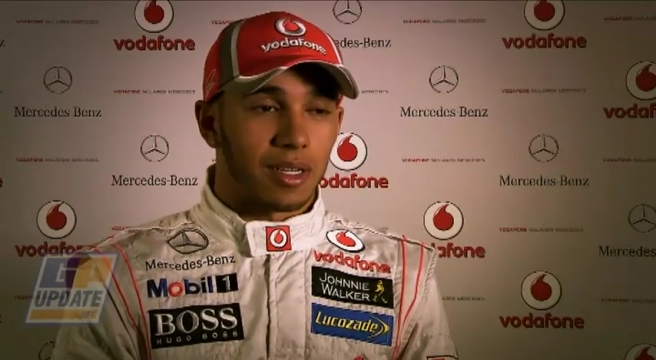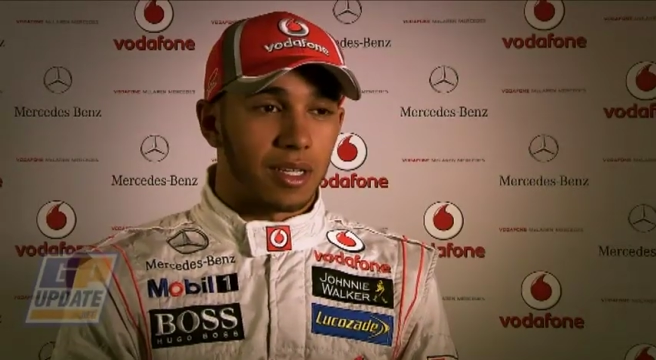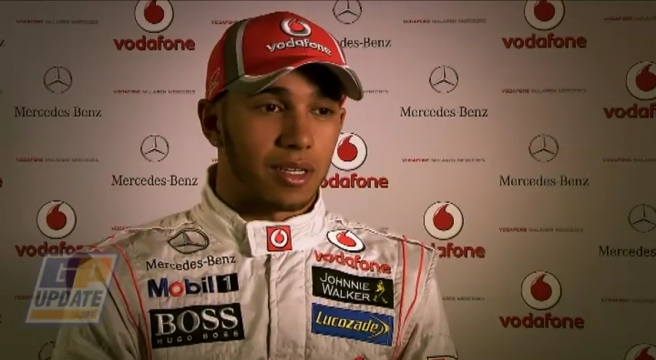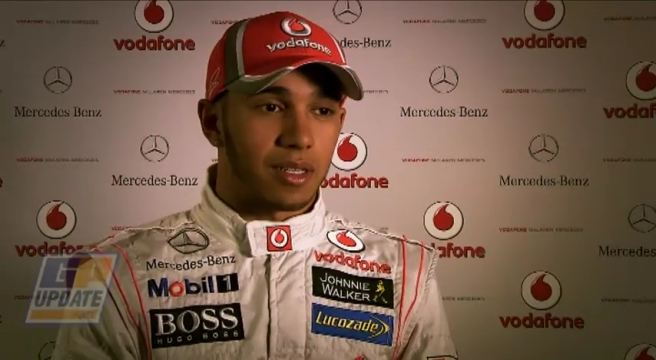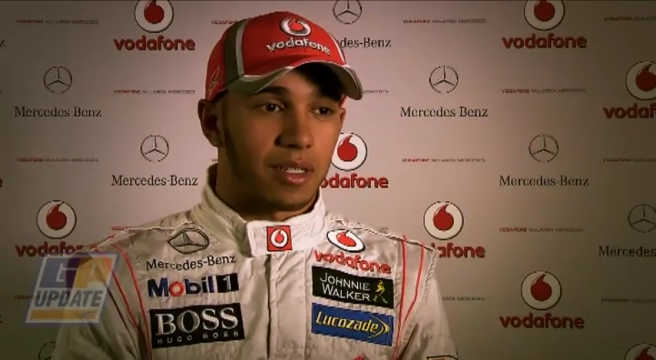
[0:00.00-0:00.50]

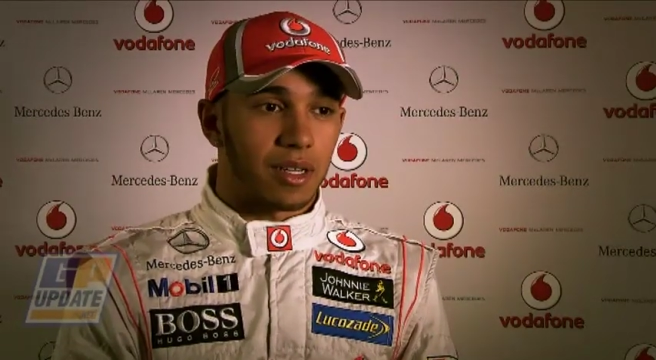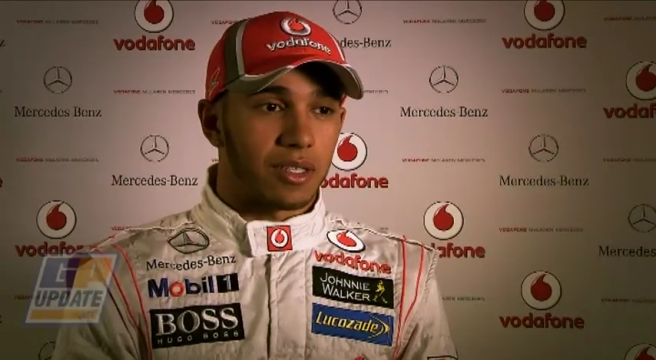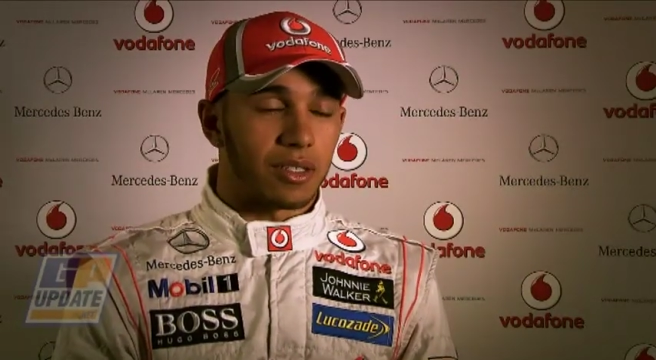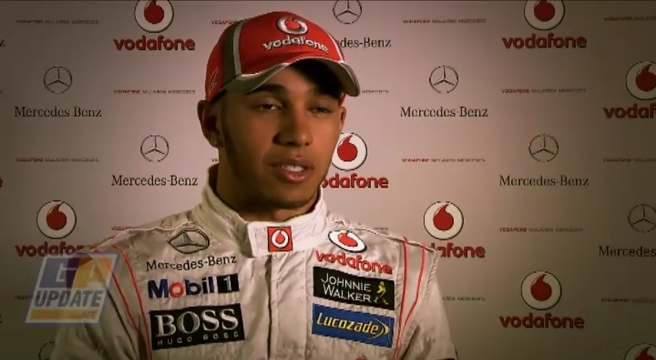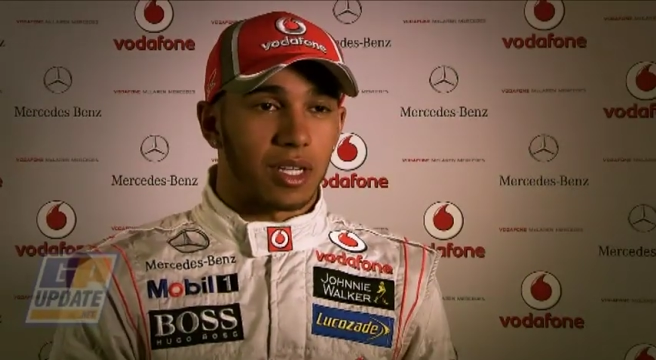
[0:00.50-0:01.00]
Yeah,
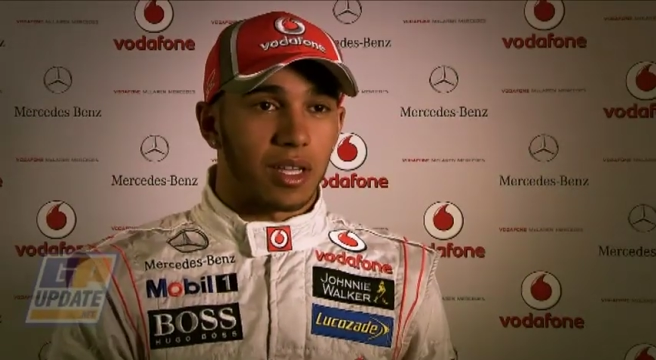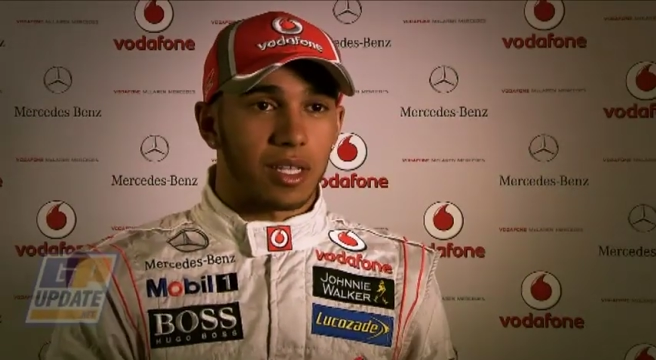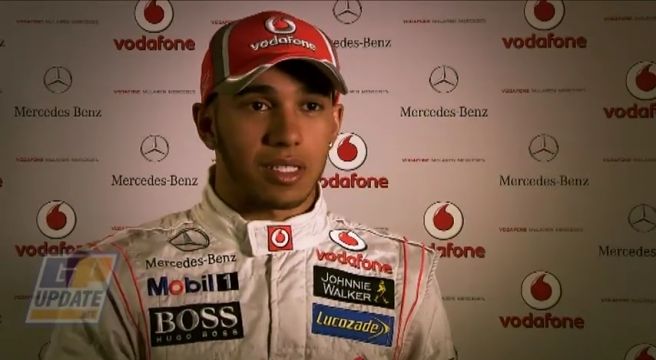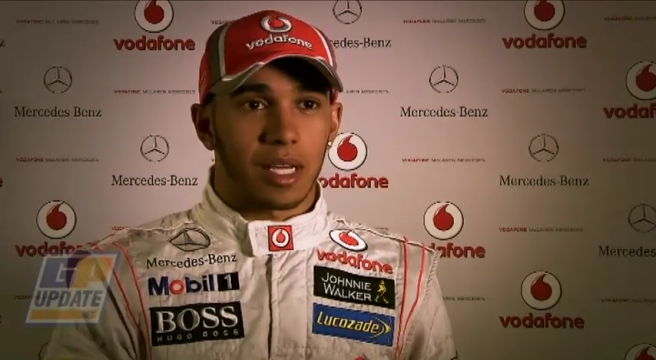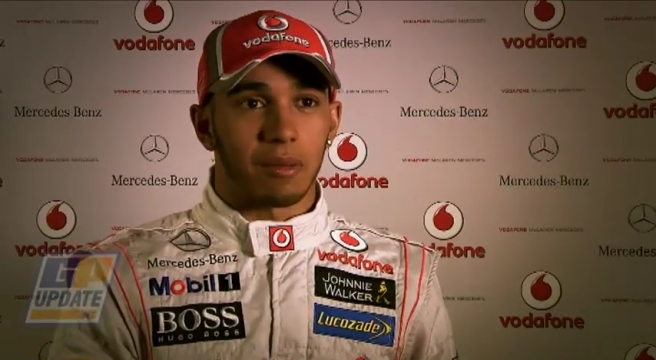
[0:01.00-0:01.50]
you share
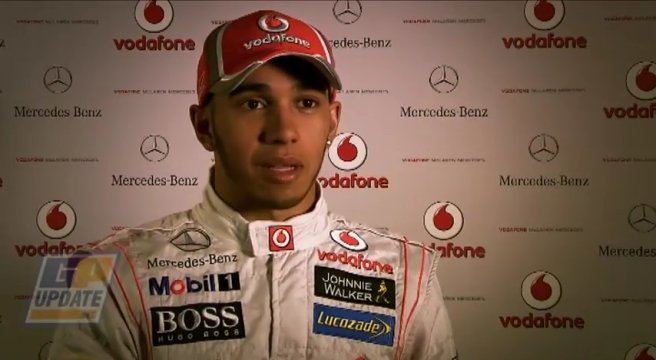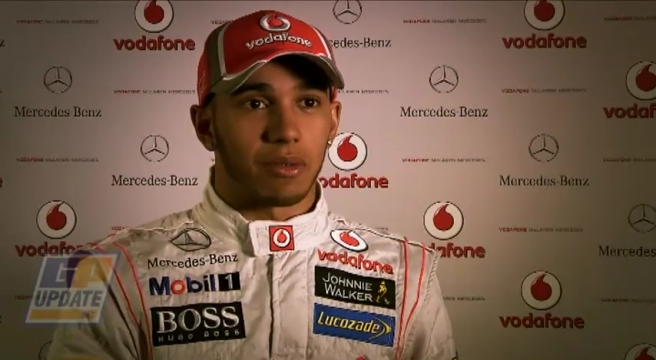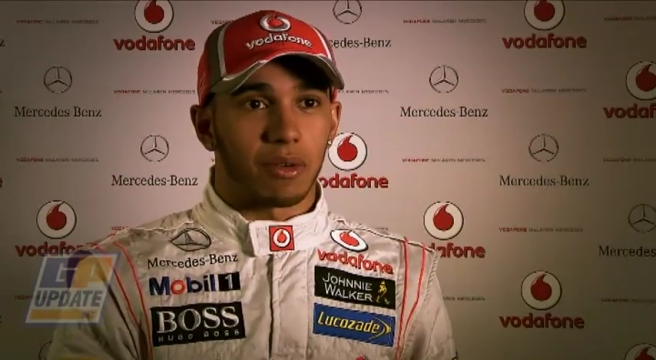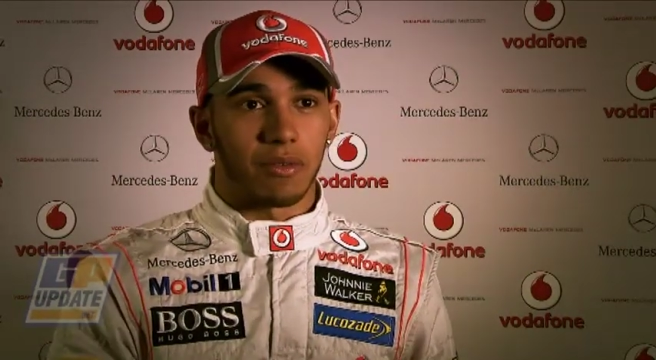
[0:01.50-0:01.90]
that same level